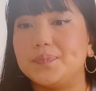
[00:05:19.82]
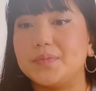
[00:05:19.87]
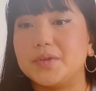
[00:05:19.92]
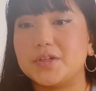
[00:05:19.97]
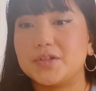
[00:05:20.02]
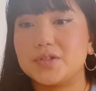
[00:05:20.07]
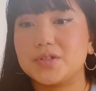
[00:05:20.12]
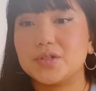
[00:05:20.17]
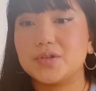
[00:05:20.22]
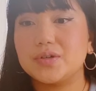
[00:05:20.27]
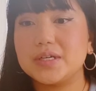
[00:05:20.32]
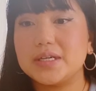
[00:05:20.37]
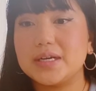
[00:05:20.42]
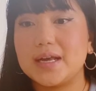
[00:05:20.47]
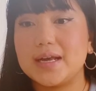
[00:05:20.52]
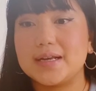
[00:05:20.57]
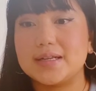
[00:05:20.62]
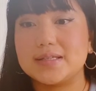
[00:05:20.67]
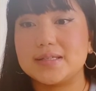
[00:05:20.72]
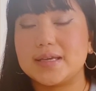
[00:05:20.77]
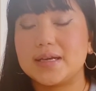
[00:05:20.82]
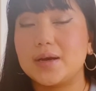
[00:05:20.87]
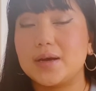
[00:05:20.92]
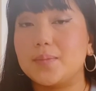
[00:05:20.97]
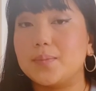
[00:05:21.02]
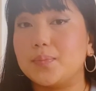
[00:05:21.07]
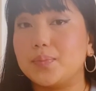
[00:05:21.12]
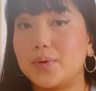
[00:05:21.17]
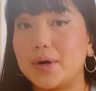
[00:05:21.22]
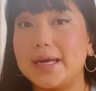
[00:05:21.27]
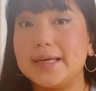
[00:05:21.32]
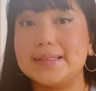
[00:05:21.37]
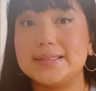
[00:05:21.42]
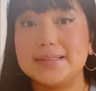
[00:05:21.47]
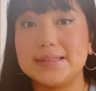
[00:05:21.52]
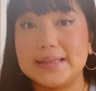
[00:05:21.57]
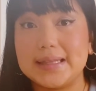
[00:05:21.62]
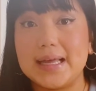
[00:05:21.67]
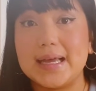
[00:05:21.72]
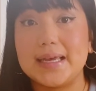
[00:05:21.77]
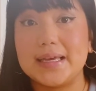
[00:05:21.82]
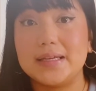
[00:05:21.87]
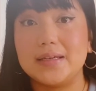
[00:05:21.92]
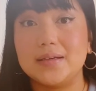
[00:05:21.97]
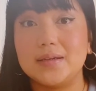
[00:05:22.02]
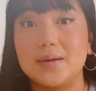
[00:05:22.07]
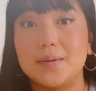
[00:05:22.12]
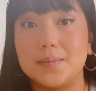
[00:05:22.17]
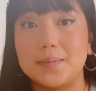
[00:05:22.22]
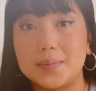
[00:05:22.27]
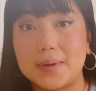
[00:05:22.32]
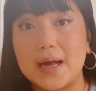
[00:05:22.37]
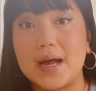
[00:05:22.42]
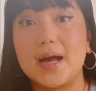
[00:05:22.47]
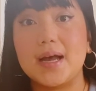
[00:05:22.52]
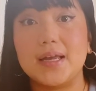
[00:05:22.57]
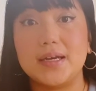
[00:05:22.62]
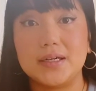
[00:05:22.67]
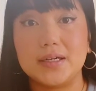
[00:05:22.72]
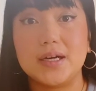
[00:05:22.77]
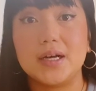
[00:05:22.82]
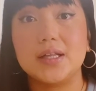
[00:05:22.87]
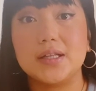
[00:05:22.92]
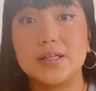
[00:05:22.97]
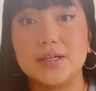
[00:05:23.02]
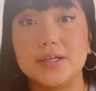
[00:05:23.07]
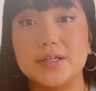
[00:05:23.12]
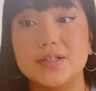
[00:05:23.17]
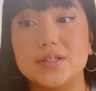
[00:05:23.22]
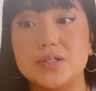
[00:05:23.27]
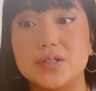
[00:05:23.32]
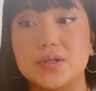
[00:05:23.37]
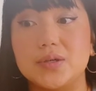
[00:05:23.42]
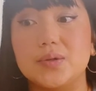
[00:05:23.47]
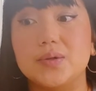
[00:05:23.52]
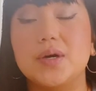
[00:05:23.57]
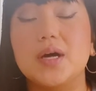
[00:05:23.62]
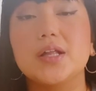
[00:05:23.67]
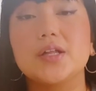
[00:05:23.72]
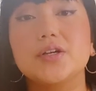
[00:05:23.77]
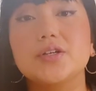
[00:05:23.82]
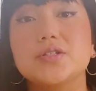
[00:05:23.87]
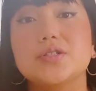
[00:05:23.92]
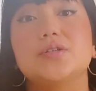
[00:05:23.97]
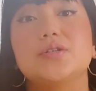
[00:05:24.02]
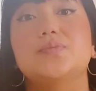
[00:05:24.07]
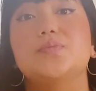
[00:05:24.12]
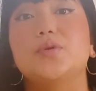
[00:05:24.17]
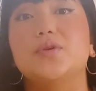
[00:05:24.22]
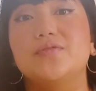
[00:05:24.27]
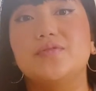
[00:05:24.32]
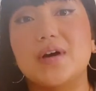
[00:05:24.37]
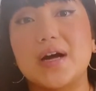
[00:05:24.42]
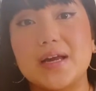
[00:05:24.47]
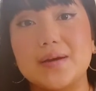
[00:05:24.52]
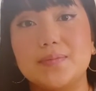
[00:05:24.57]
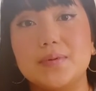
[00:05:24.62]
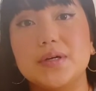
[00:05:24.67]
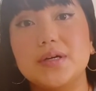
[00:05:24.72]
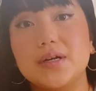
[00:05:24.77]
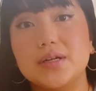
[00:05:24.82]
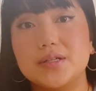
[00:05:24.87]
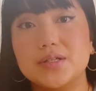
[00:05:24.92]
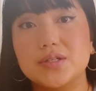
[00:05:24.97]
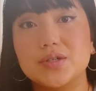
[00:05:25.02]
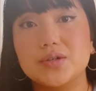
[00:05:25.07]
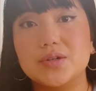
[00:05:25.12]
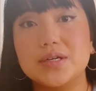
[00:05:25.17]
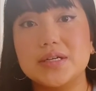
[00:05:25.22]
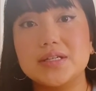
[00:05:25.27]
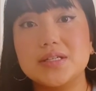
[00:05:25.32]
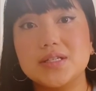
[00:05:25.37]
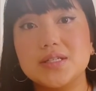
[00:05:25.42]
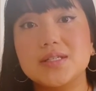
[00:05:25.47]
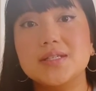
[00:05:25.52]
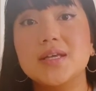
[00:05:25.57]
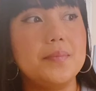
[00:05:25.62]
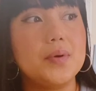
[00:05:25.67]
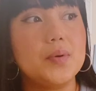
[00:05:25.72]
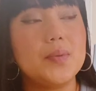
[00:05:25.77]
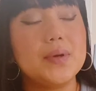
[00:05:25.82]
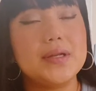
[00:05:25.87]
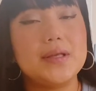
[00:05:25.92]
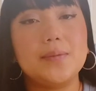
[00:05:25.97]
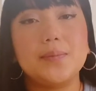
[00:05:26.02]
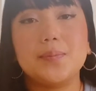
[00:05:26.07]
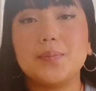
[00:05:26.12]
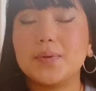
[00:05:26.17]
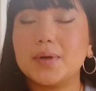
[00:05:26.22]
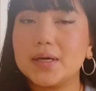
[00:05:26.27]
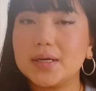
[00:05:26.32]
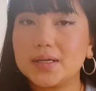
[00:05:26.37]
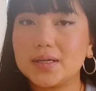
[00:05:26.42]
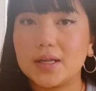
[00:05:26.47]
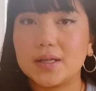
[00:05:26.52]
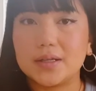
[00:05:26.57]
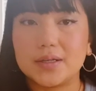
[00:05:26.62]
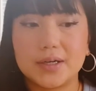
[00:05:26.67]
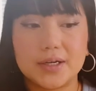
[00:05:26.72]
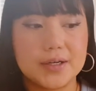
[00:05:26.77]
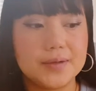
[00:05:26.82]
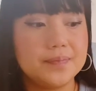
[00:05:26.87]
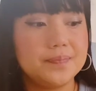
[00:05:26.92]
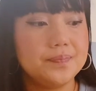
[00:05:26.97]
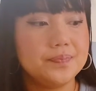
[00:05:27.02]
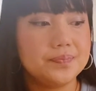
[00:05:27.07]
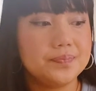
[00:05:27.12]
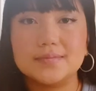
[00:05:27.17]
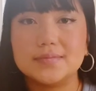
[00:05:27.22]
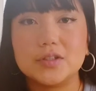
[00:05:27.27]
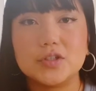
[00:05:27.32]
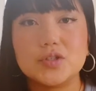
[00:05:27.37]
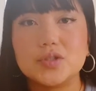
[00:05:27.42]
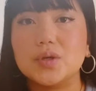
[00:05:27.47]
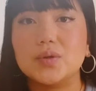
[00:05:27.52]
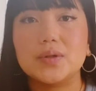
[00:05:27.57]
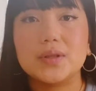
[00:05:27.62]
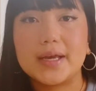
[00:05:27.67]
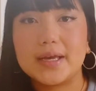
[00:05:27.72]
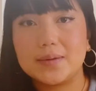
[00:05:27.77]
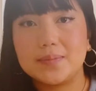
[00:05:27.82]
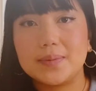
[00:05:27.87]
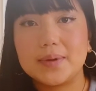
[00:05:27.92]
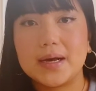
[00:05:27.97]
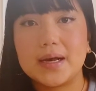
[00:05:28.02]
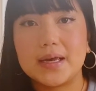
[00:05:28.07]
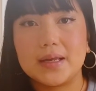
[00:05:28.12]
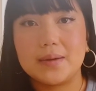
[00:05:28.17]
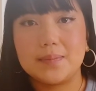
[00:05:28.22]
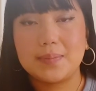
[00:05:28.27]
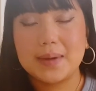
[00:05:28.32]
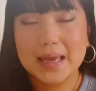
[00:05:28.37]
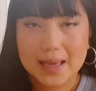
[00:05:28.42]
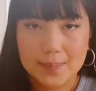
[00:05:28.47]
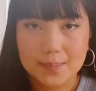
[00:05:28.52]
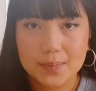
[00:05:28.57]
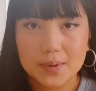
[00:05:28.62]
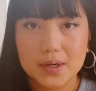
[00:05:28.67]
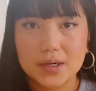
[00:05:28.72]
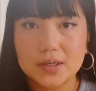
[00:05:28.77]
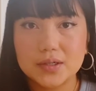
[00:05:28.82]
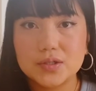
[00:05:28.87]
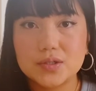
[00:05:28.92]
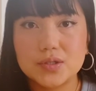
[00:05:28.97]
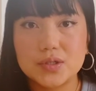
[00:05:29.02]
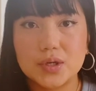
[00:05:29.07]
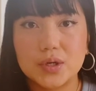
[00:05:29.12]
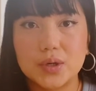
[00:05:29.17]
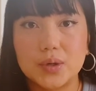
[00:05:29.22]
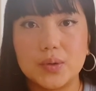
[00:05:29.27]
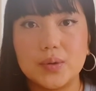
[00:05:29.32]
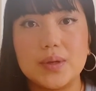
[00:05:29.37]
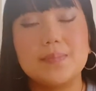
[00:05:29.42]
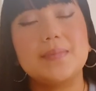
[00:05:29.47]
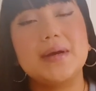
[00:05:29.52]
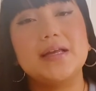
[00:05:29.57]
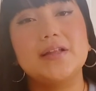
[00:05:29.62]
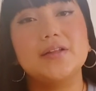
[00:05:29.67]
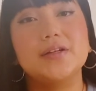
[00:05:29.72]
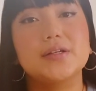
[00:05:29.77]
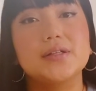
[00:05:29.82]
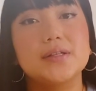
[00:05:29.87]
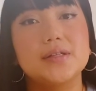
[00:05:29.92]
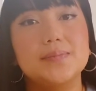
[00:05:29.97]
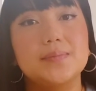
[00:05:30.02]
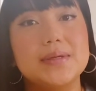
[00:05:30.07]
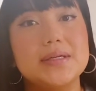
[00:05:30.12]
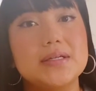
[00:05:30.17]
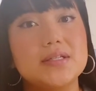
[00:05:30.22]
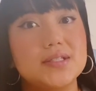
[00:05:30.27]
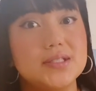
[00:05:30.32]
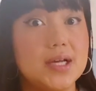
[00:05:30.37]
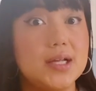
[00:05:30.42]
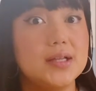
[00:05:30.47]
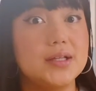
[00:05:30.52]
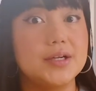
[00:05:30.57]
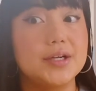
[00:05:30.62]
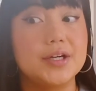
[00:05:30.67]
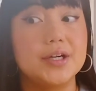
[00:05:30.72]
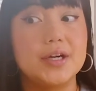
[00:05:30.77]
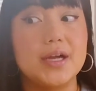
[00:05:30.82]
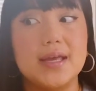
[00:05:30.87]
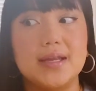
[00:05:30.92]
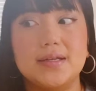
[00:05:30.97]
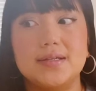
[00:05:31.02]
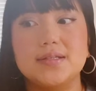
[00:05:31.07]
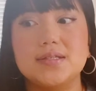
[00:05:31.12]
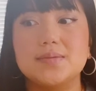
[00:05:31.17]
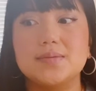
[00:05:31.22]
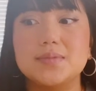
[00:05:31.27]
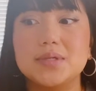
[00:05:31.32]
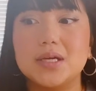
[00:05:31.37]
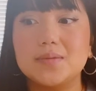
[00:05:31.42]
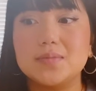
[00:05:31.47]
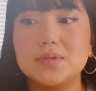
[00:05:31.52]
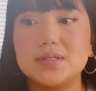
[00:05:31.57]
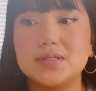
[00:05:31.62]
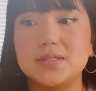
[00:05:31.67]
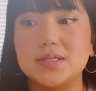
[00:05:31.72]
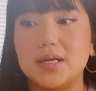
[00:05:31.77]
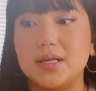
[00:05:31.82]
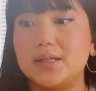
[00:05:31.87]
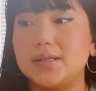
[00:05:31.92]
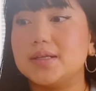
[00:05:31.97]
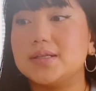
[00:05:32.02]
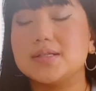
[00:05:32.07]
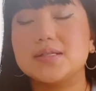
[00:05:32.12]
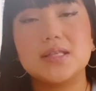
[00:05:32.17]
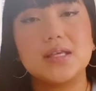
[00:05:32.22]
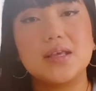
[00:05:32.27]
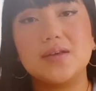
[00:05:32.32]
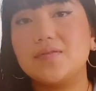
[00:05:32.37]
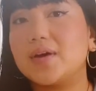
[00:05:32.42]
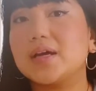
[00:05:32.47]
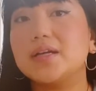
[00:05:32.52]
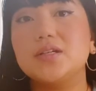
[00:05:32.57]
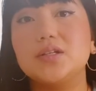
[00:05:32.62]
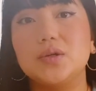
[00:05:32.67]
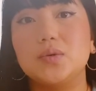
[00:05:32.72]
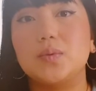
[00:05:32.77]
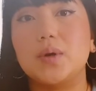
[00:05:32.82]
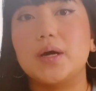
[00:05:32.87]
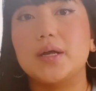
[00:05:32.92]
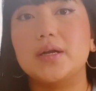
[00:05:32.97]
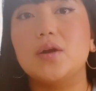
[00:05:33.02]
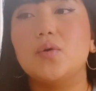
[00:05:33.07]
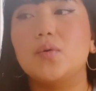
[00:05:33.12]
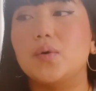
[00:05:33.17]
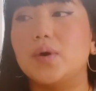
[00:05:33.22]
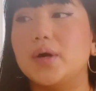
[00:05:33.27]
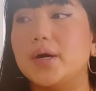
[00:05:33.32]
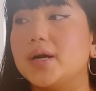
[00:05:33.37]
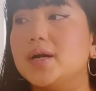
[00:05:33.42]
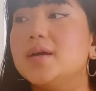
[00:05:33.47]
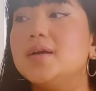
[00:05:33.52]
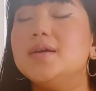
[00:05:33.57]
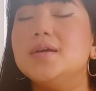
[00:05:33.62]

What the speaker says: your screen has like a bright light behind color, so colors look more vibrant on screens. But when you print color, there's no light behind paper, so it might look a little bit duller, and sometimes dull is the effect you want, or